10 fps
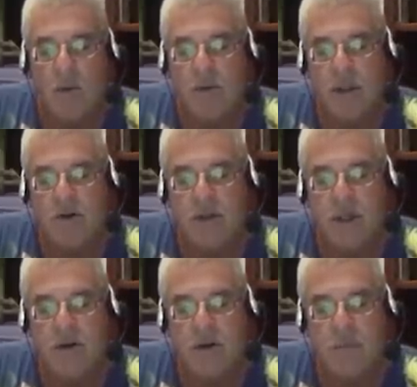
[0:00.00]
without
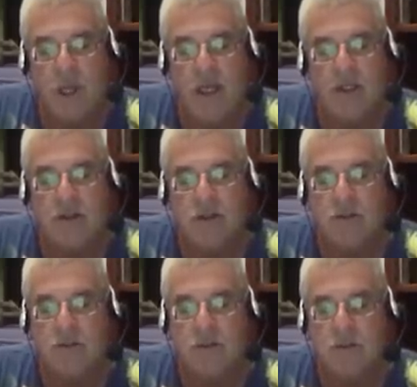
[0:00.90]
doubt,
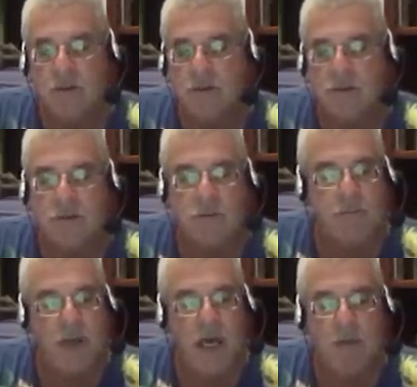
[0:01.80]
the
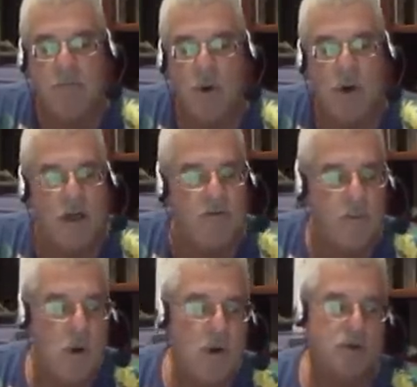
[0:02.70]
bad boy of
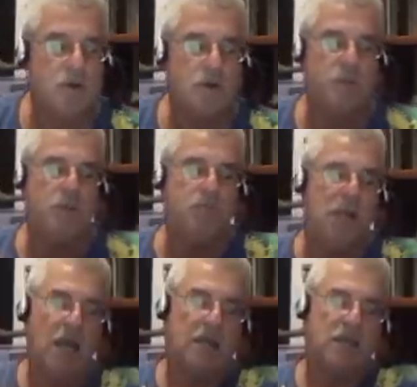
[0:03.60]
them all is going to be
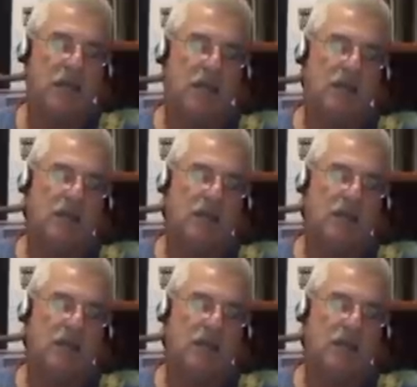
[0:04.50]
Black Death